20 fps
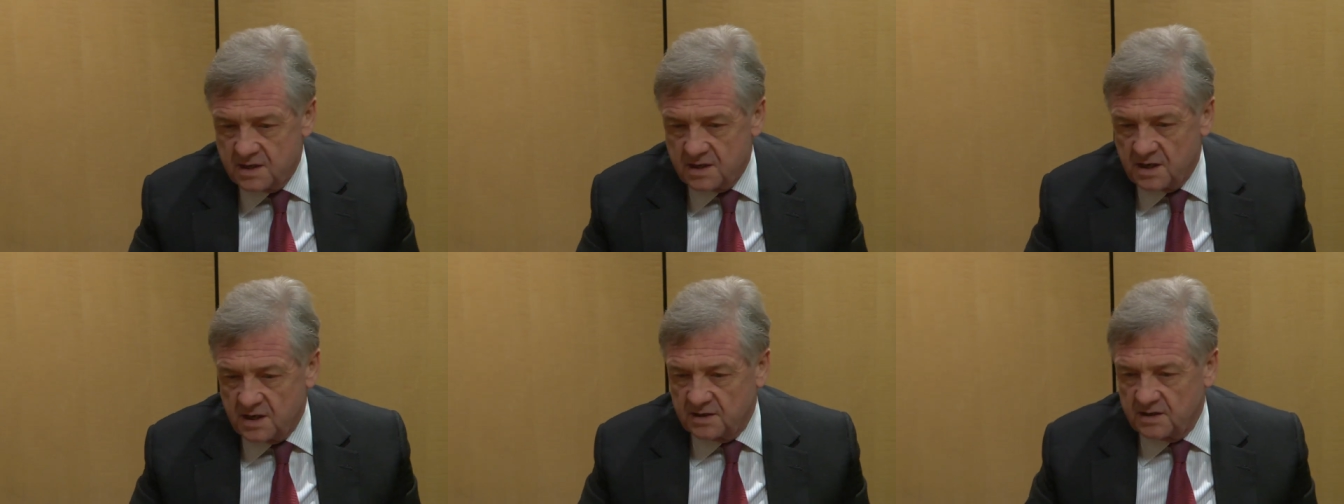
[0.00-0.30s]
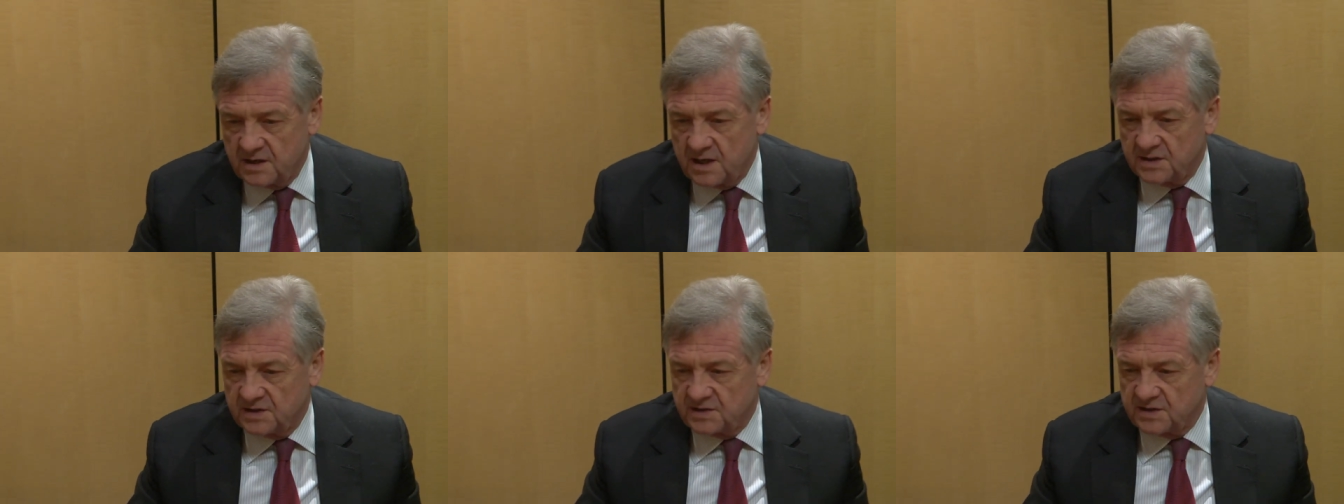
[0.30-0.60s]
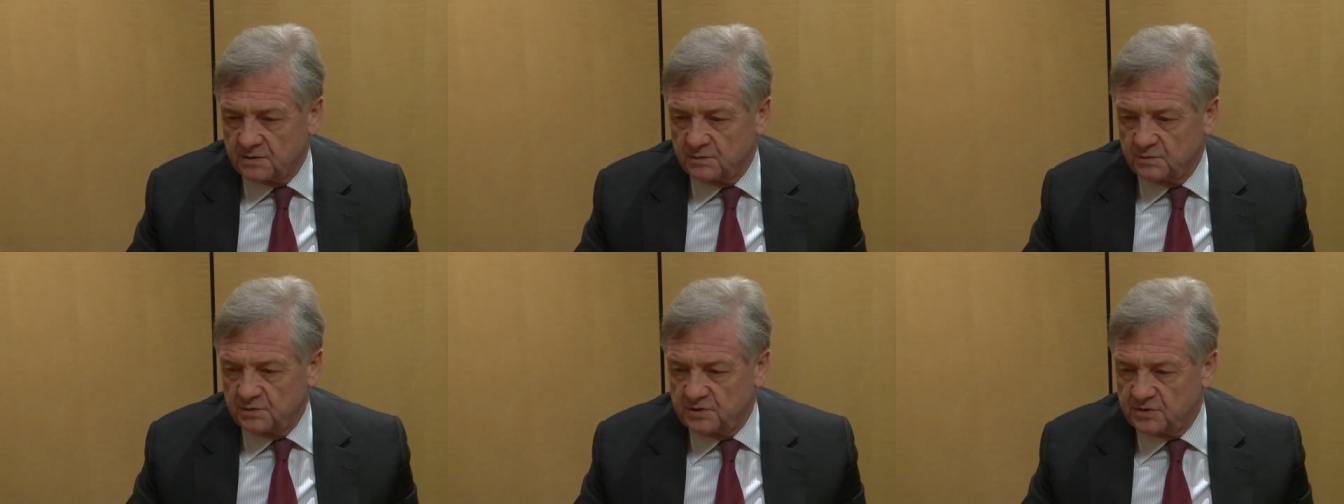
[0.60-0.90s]
and, and
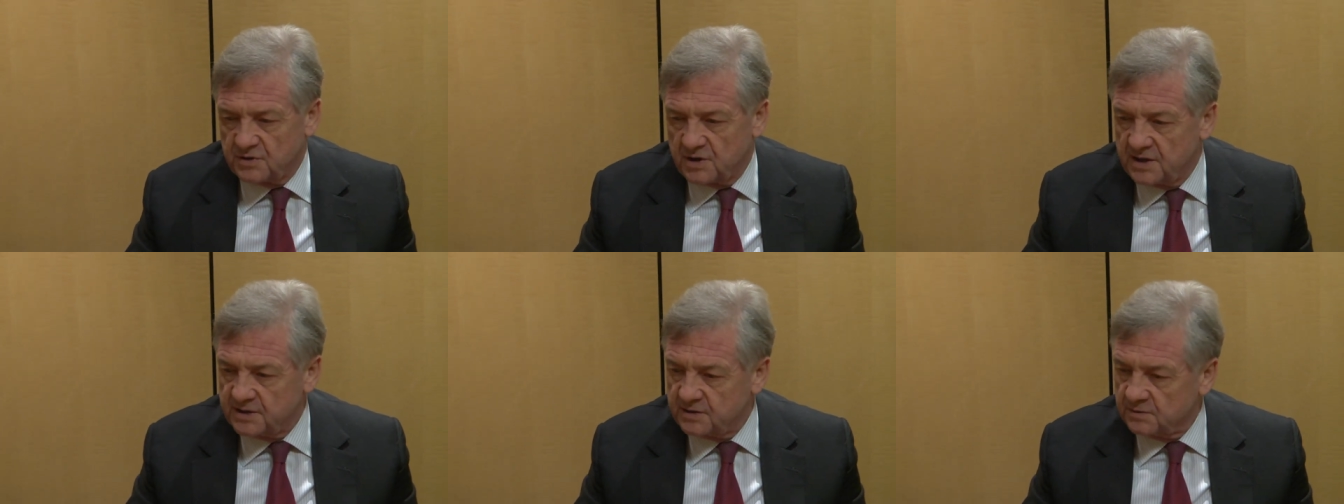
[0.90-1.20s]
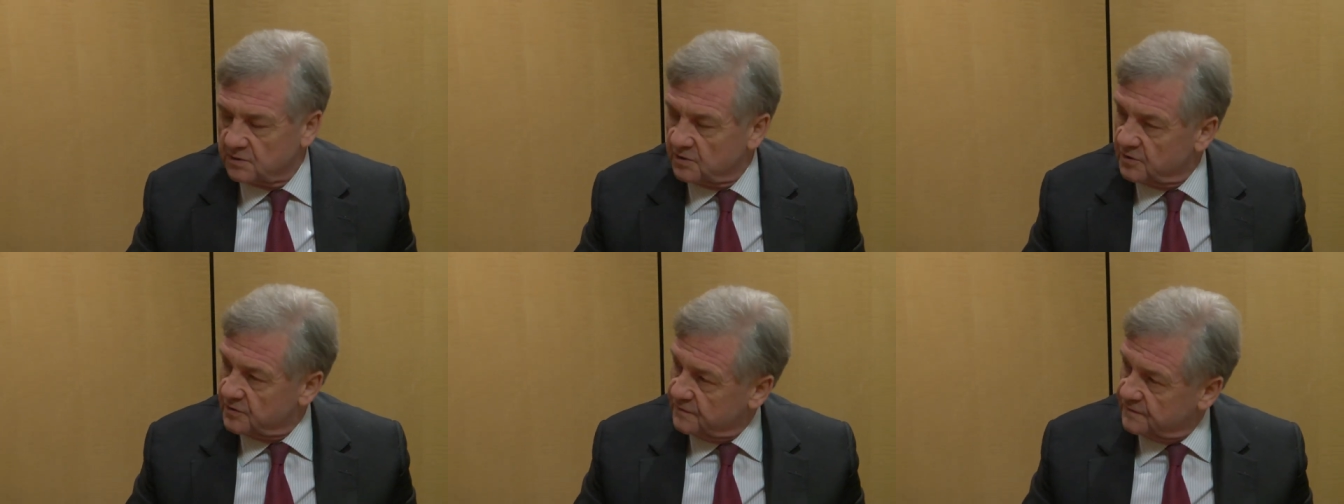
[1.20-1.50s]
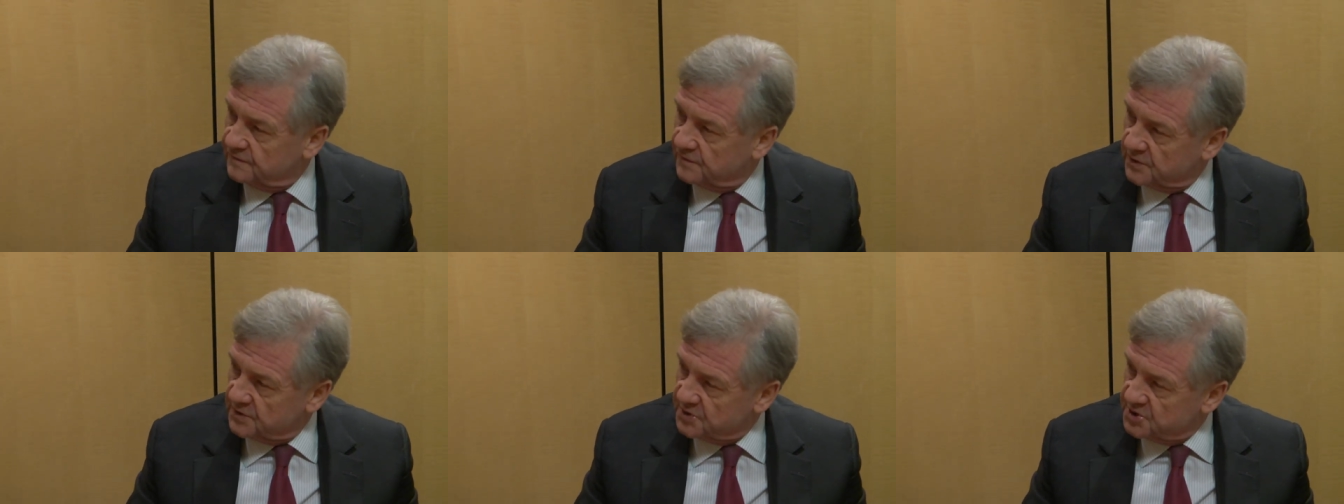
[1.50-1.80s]
so we try and do a lot of
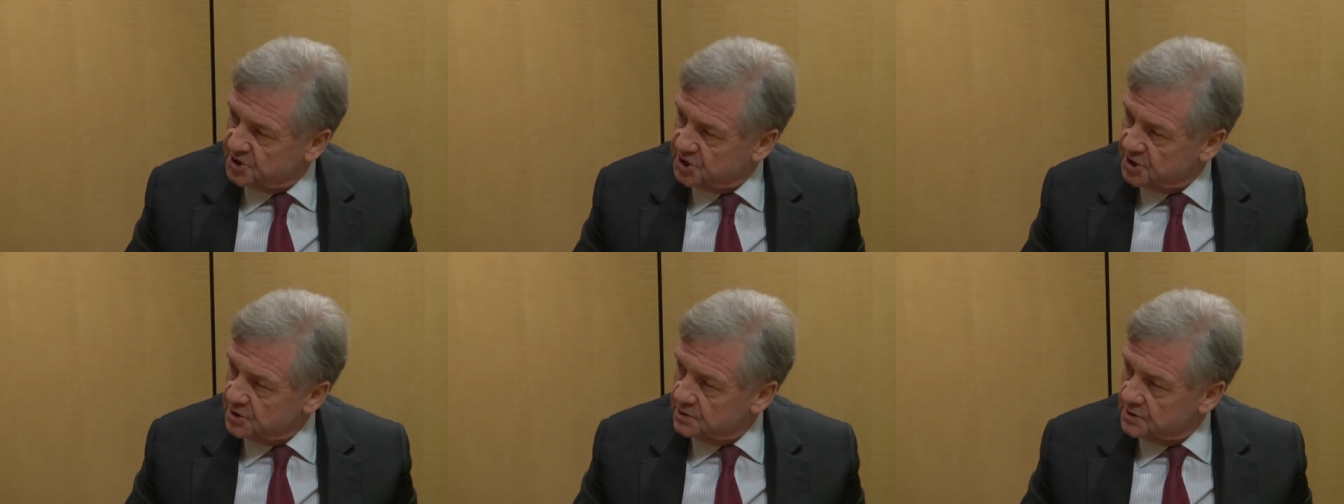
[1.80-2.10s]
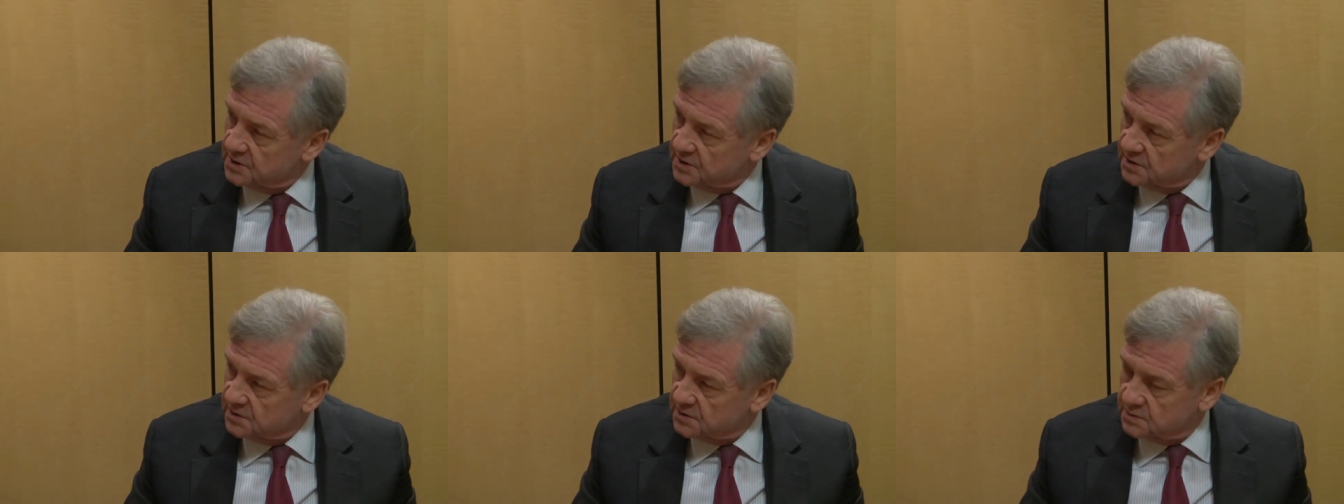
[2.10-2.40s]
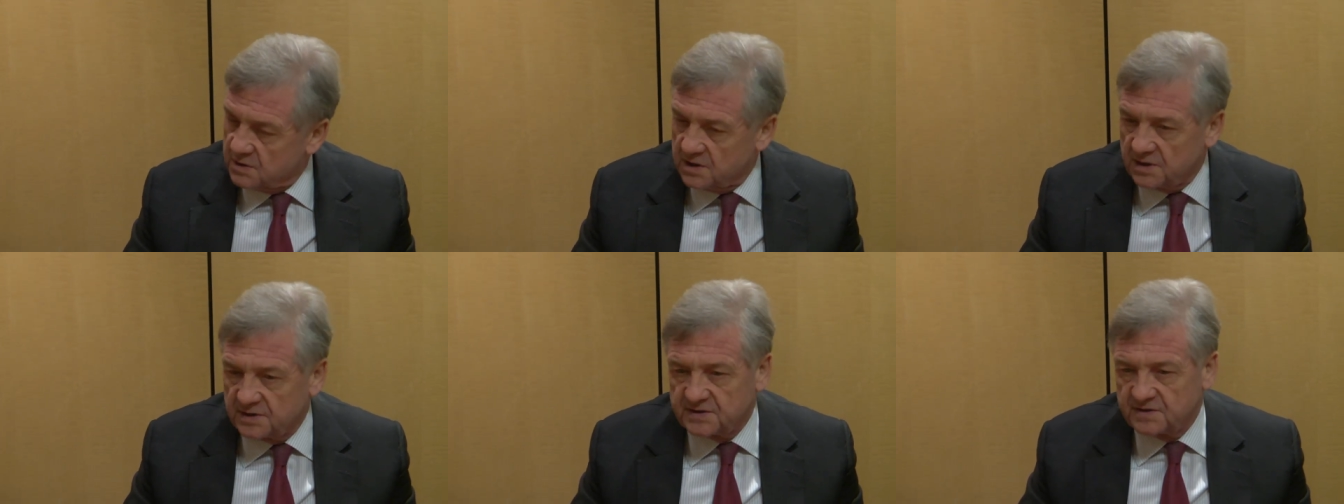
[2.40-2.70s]
volunteering as well.